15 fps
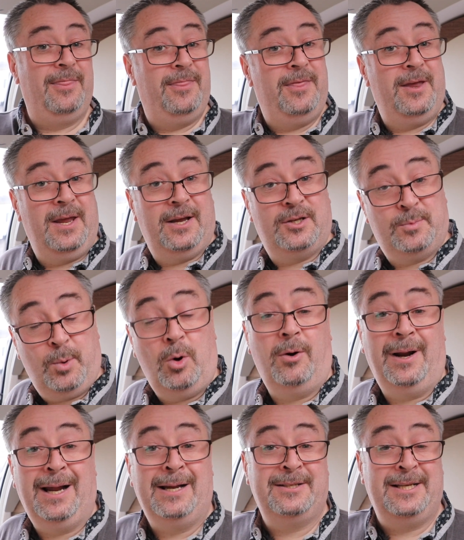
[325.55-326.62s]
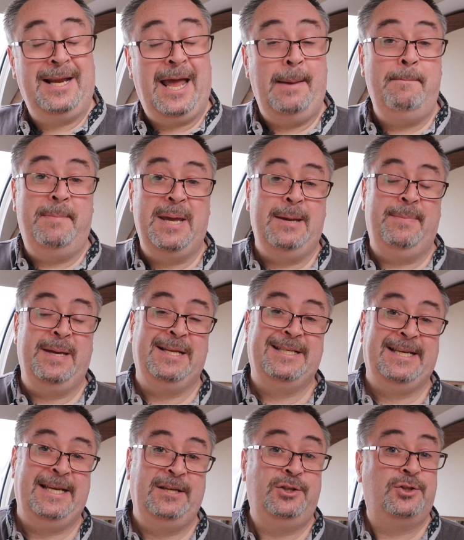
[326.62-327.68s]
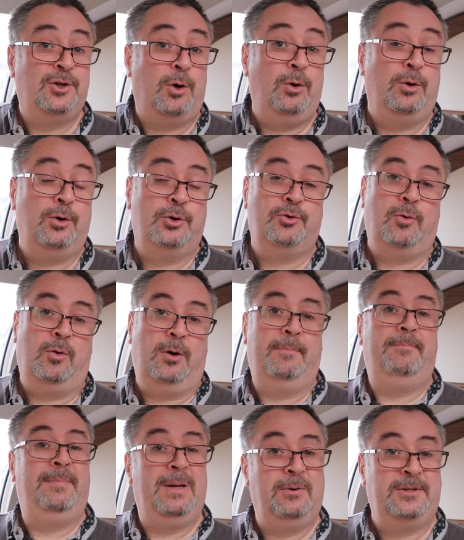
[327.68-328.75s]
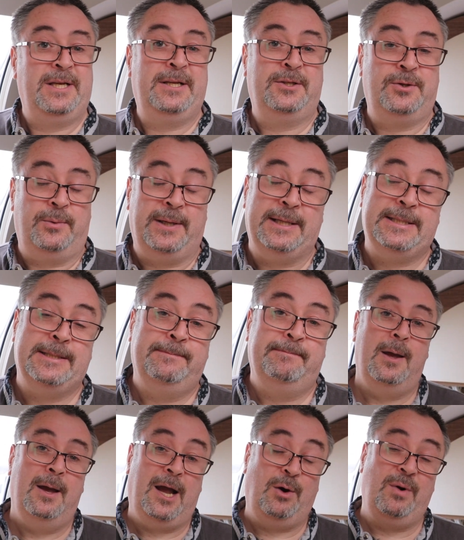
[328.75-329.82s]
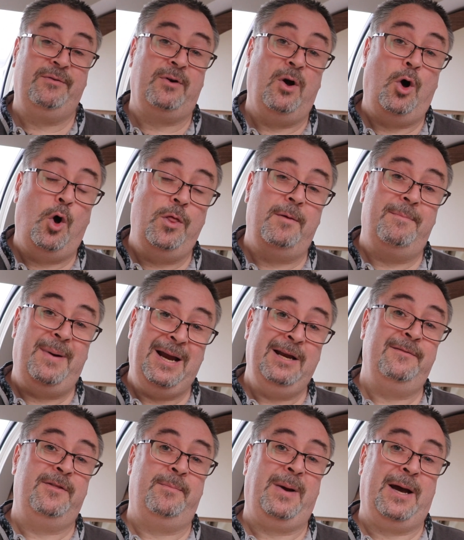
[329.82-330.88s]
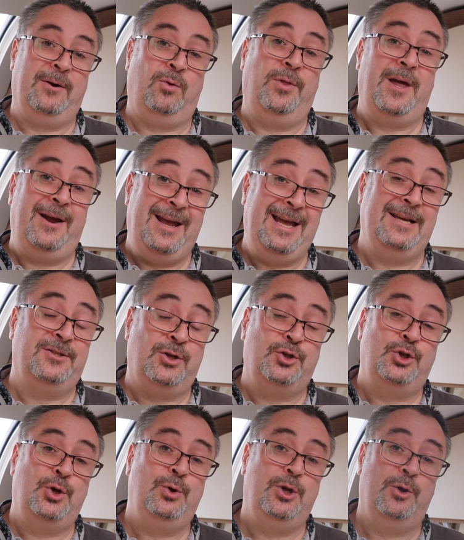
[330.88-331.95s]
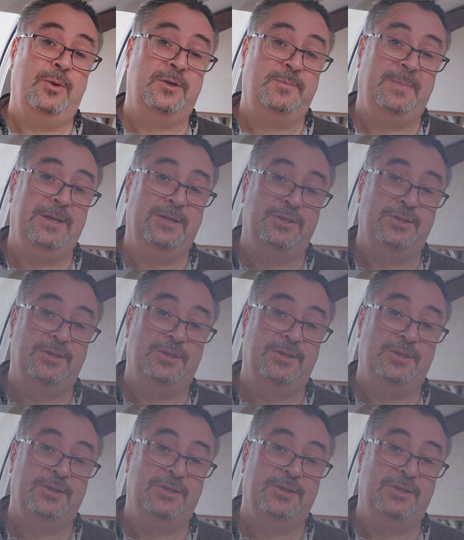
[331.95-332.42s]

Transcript: The Explorer has an MPPT solar controller built into it. However, on the back of the panel, there is two USB